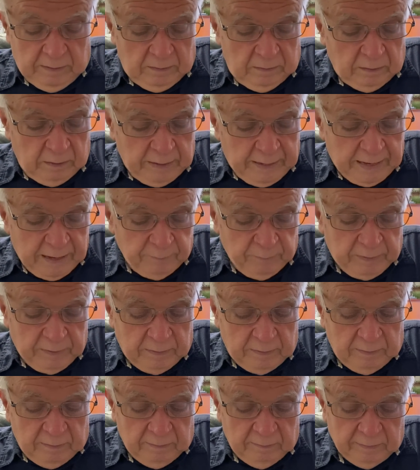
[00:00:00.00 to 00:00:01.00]
The
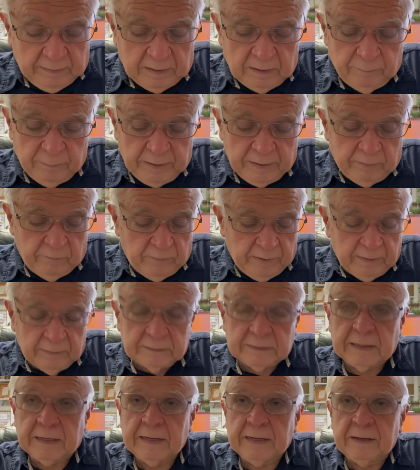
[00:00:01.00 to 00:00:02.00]
napkin that had been around
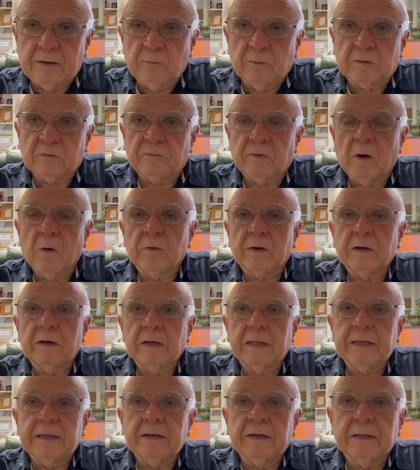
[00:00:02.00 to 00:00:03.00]
his head was folded
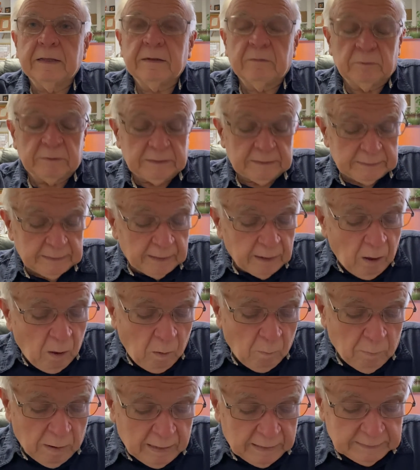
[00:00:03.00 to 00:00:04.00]
neatly, and it was set
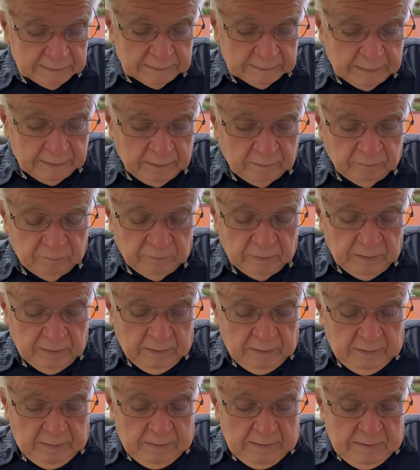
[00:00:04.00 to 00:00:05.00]
all by itself.
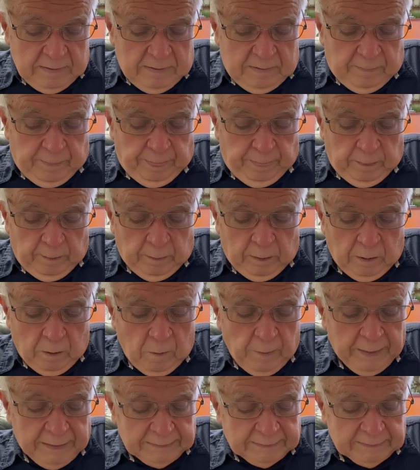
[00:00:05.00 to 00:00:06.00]

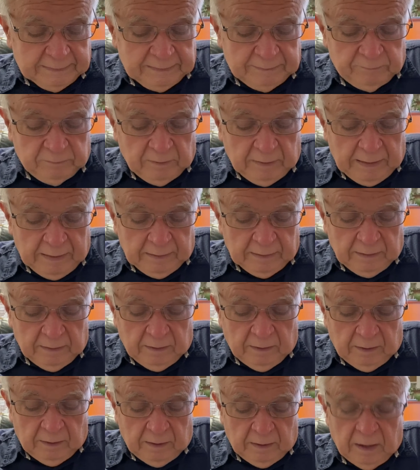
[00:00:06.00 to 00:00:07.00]
All that seems like
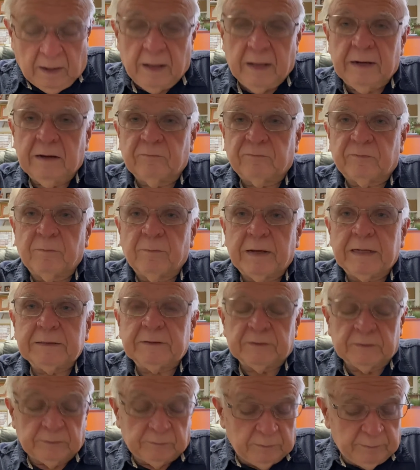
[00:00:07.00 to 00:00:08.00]
odd
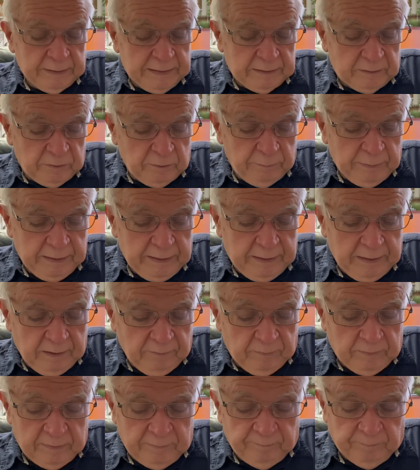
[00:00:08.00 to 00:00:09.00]
information to be
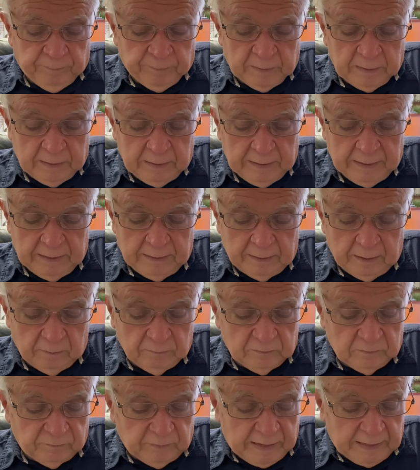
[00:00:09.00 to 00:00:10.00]
given, and
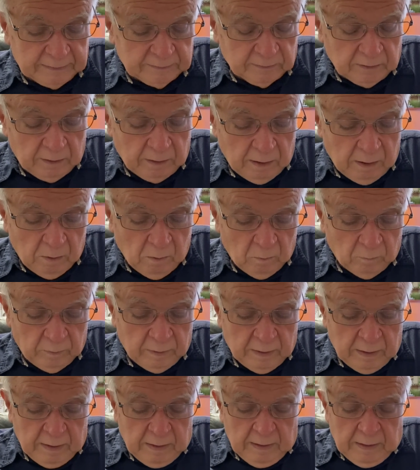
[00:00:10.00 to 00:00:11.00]
those facts alone